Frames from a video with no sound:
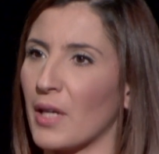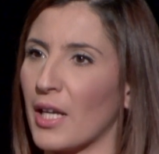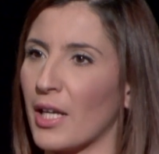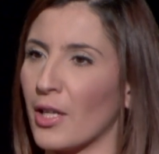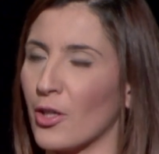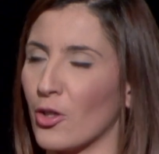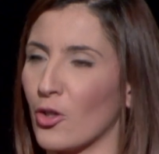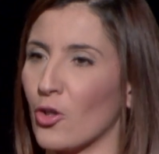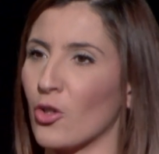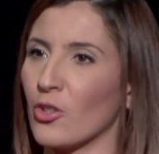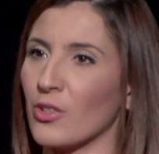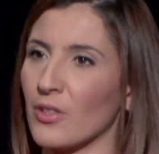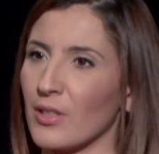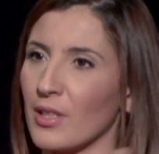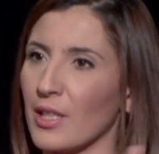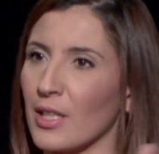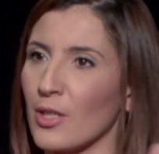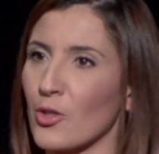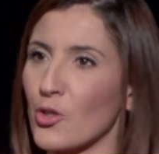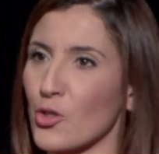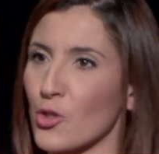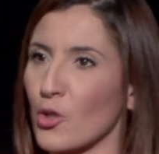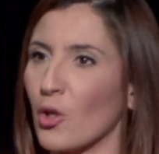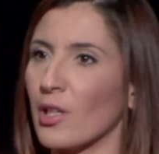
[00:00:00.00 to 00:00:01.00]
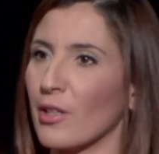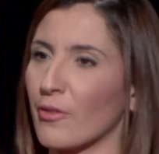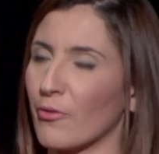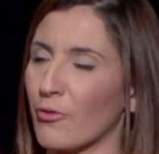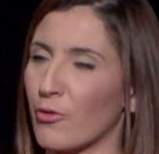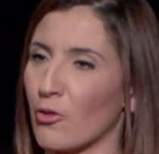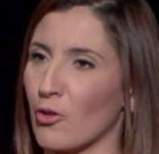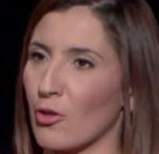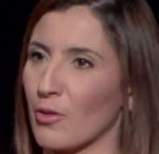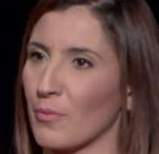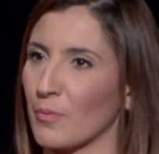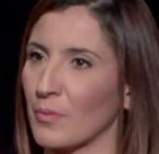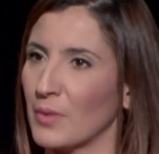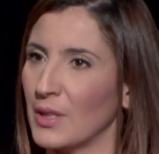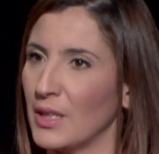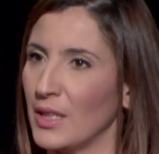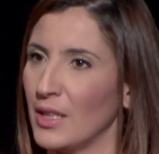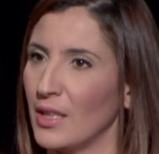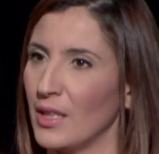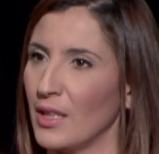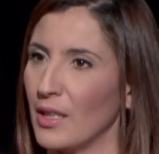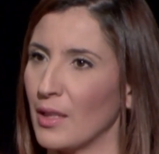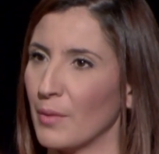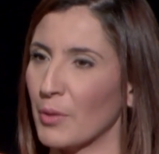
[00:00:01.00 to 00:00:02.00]
and not in solid form?
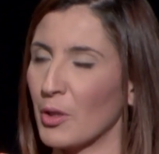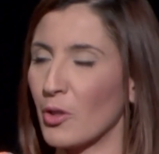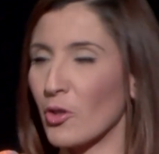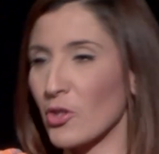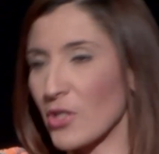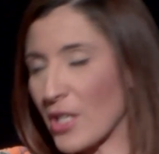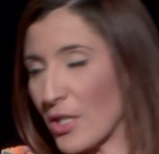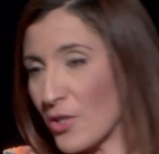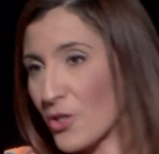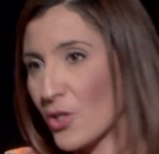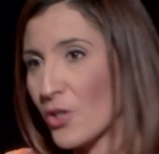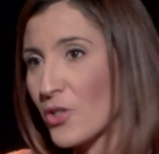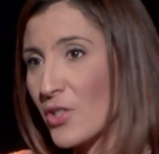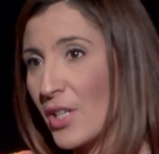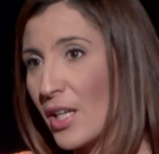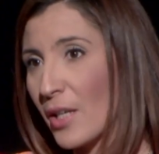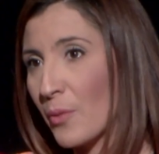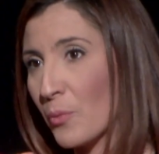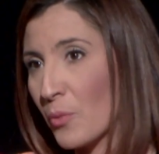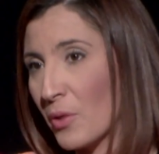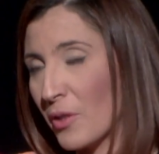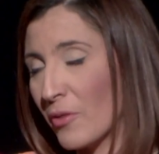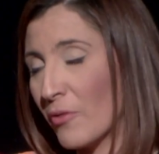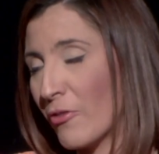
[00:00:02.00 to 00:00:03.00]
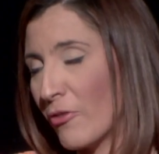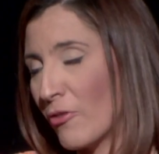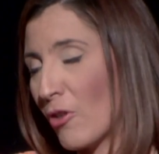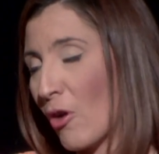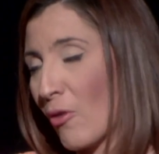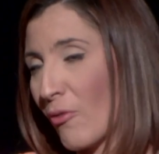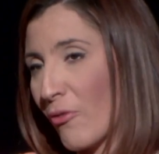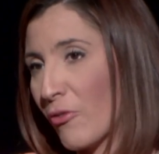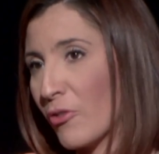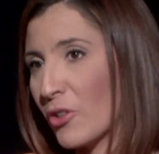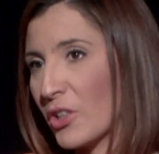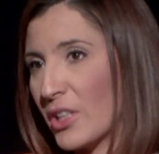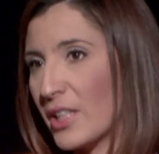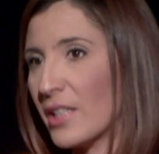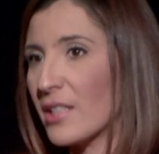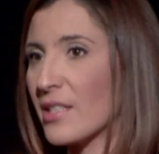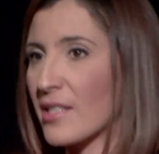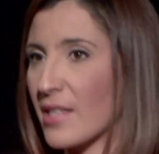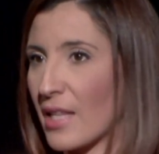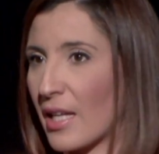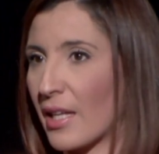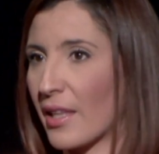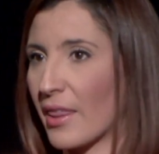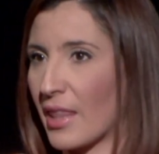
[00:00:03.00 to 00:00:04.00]
Because, as you said, we've known for
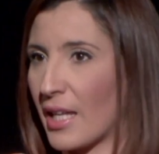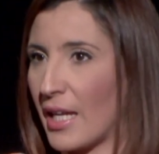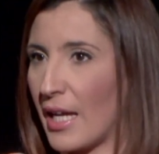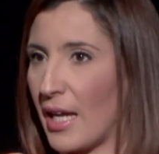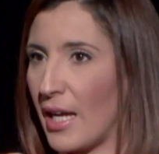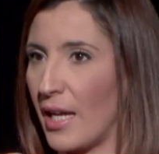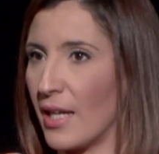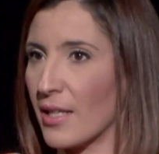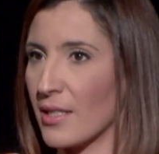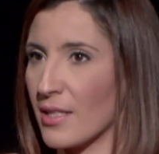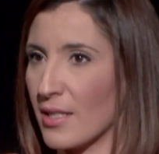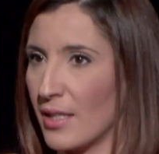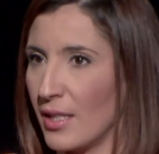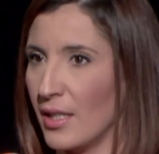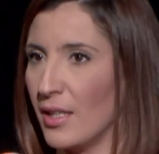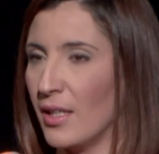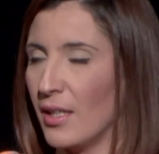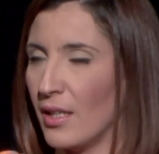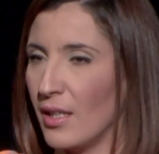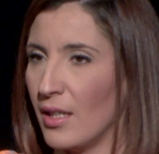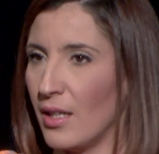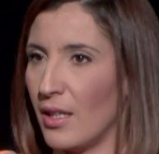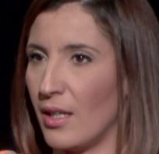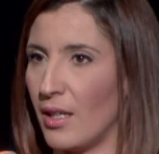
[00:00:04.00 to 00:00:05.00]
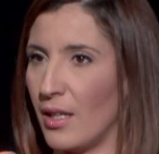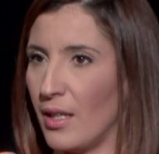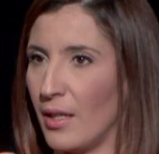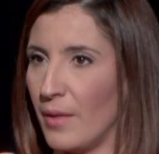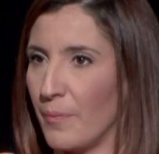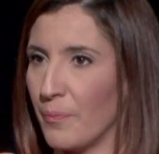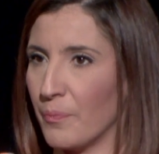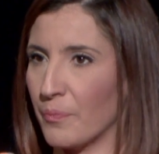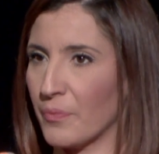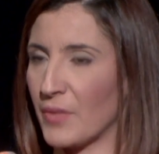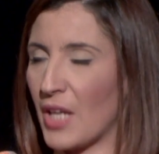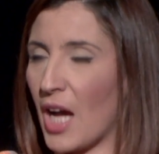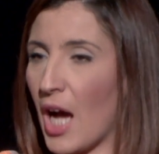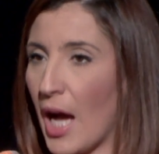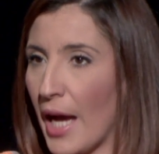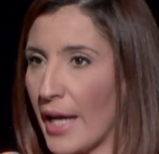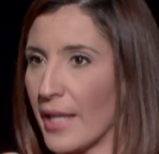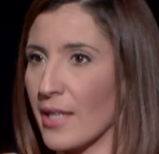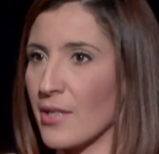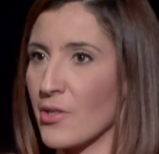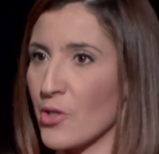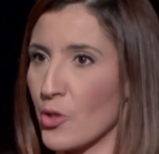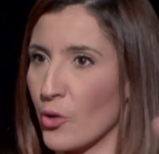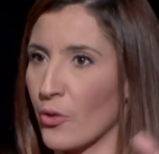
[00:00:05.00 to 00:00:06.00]
years that they had um,
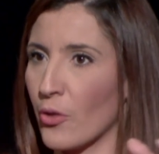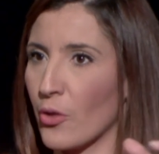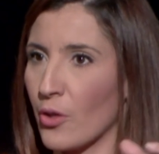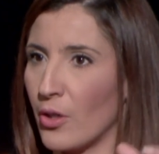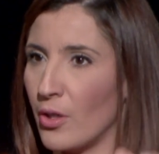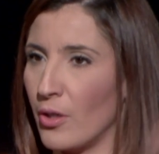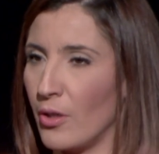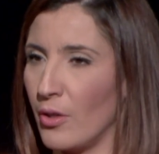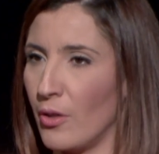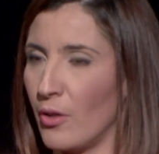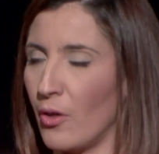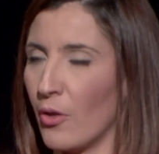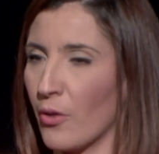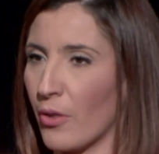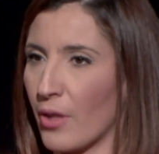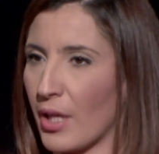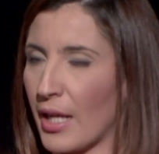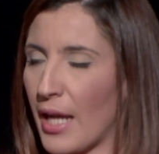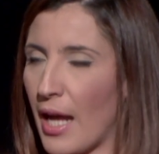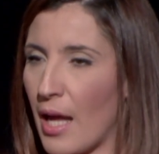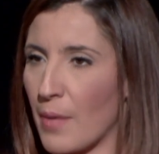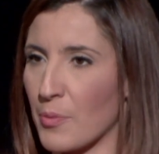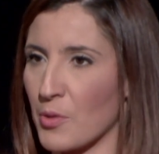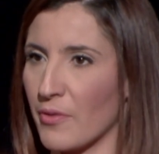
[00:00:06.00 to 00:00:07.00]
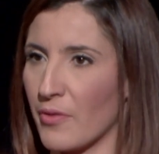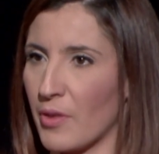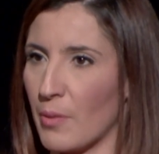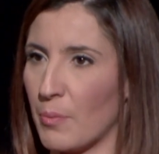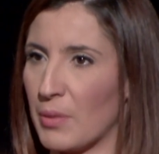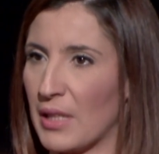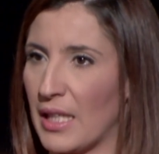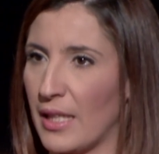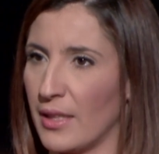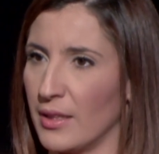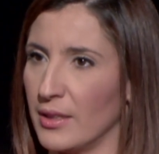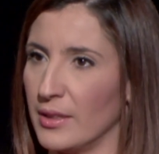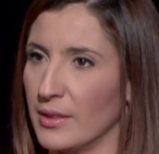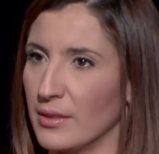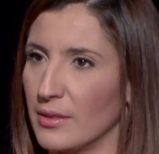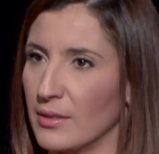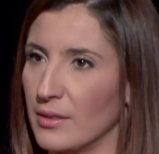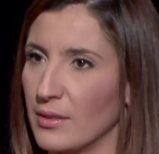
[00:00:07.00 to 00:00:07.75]
ice on the on the caps of the planet.